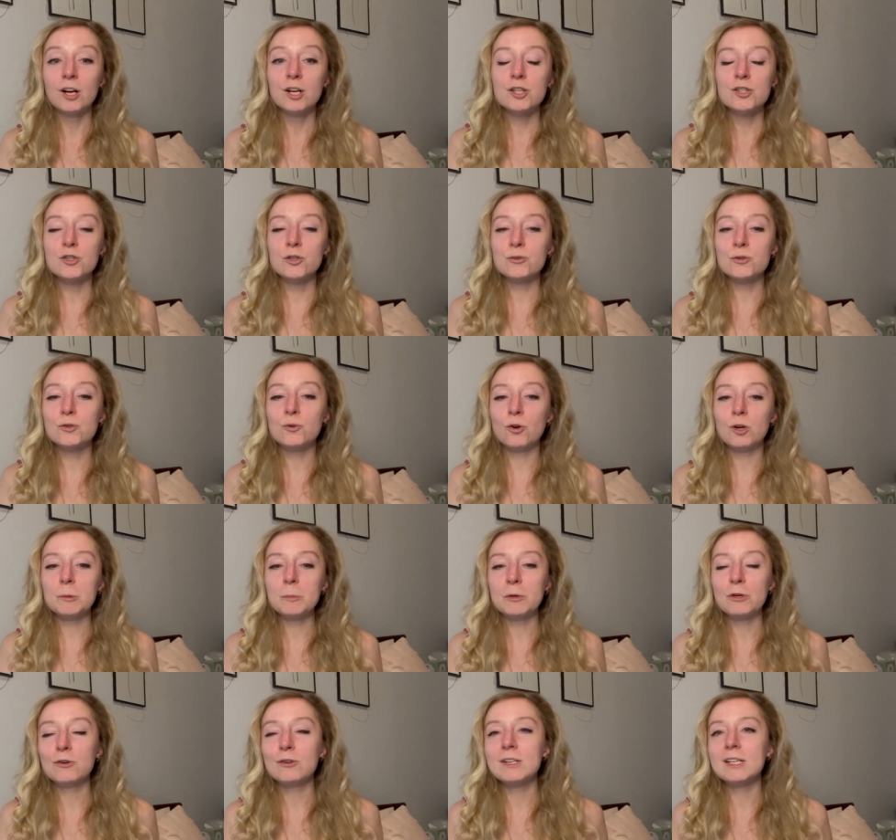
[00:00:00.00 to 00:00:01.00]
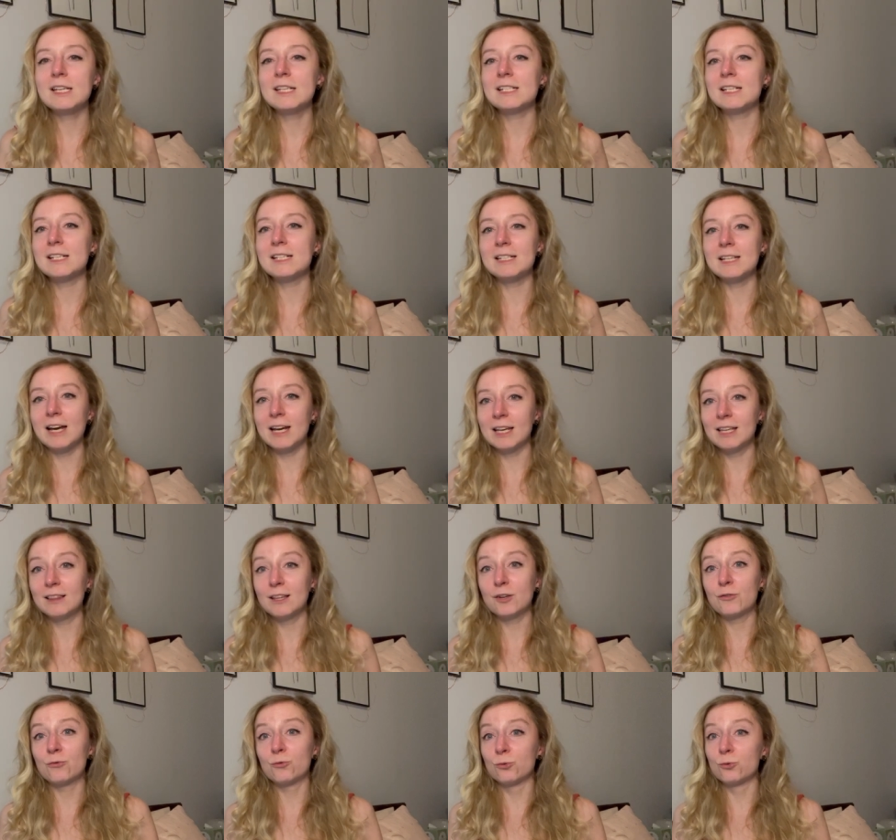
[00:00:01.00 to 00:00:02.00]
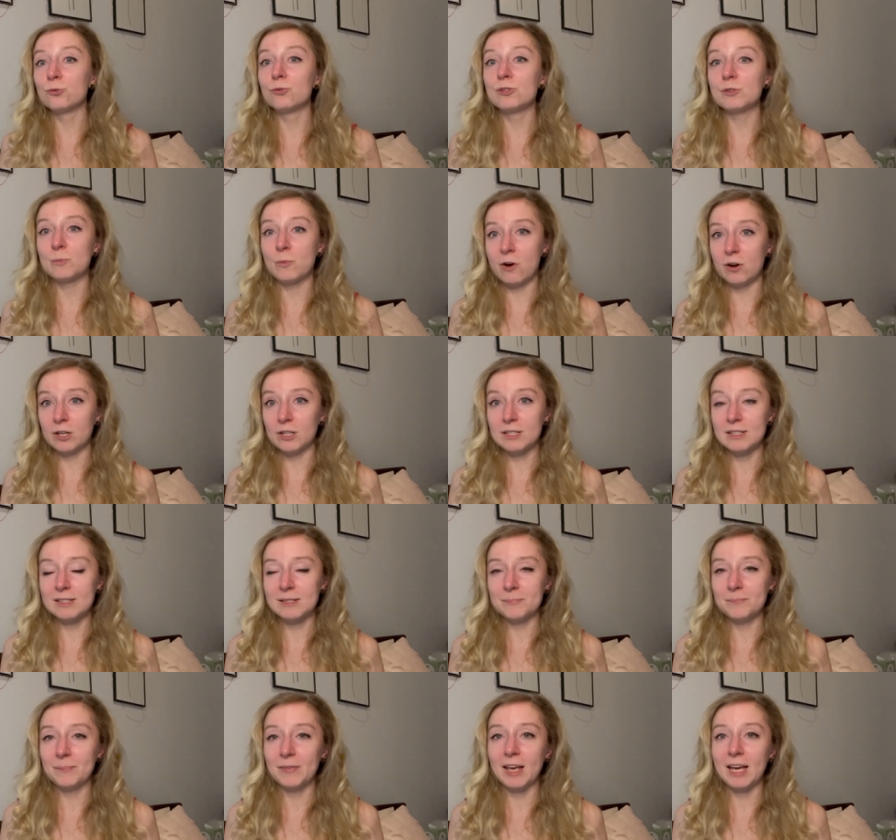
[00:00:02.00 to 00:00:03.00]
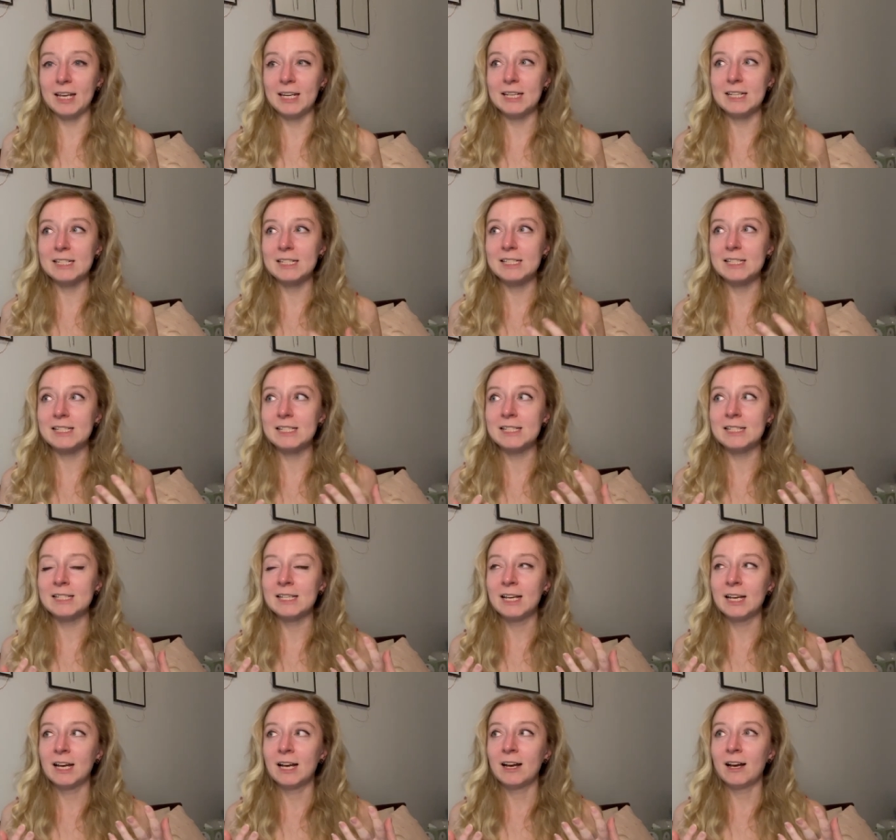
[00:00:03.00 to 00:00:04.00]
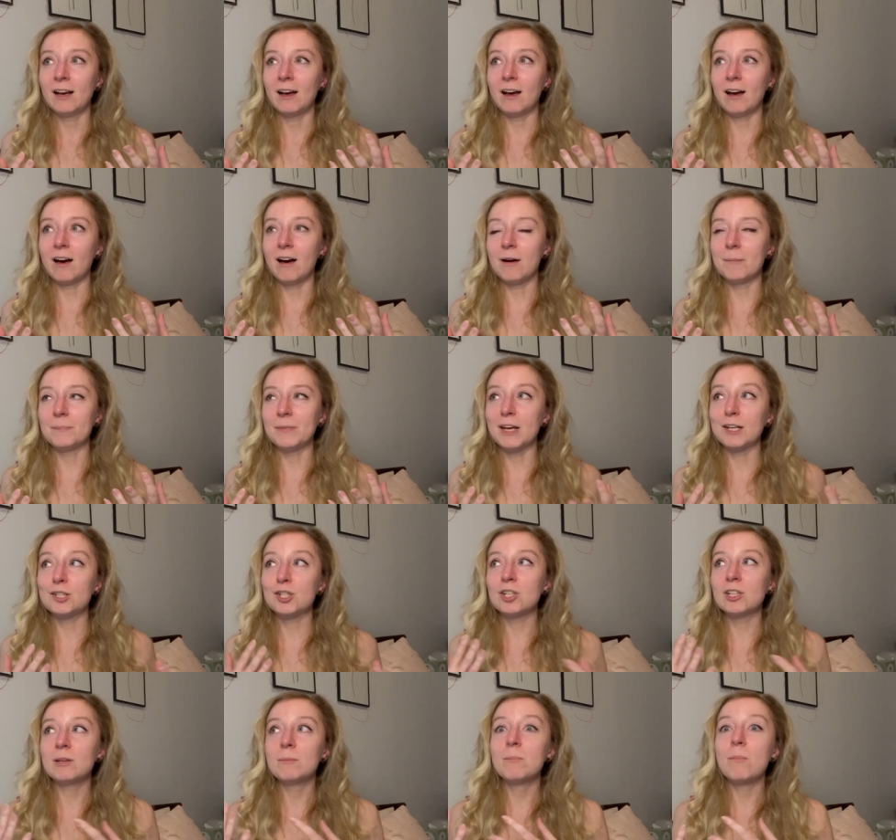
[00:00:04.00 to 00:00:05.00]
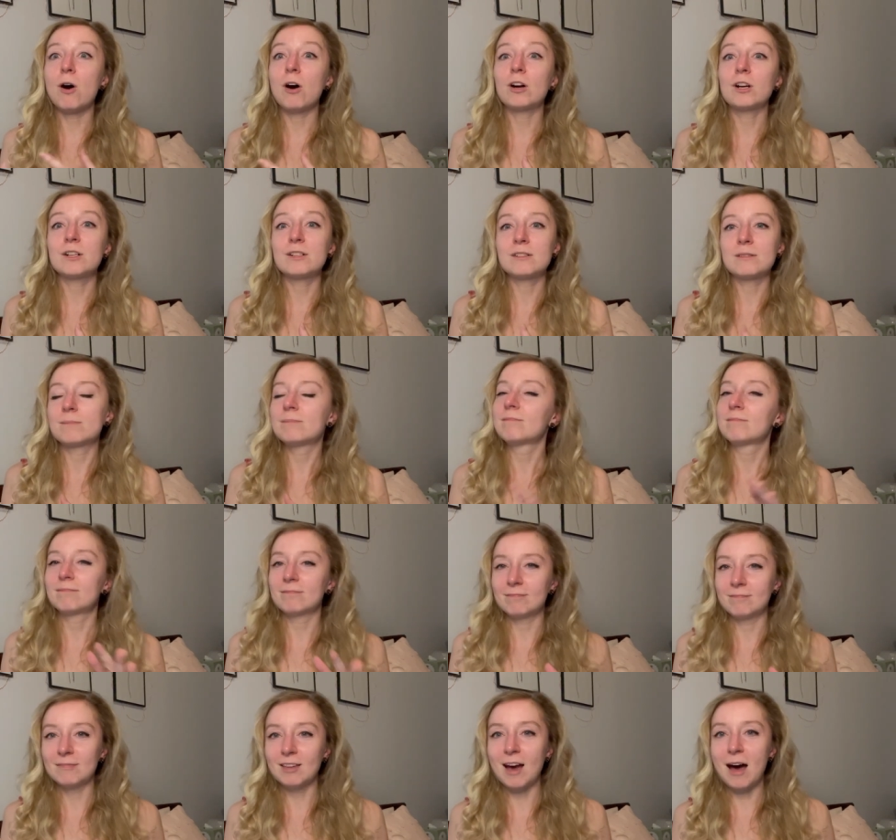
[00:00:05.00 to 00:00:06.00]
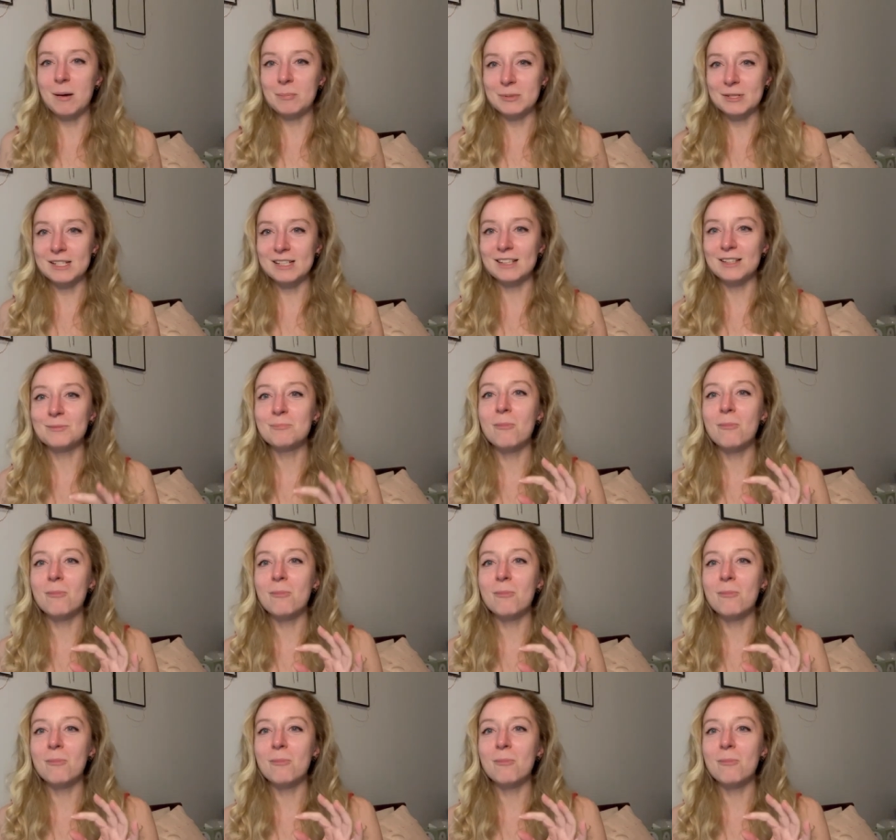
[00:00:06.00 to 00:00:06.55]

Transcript: So, Scorpio is a sign that rules Mars, and it's um, actually Mars, the opposite.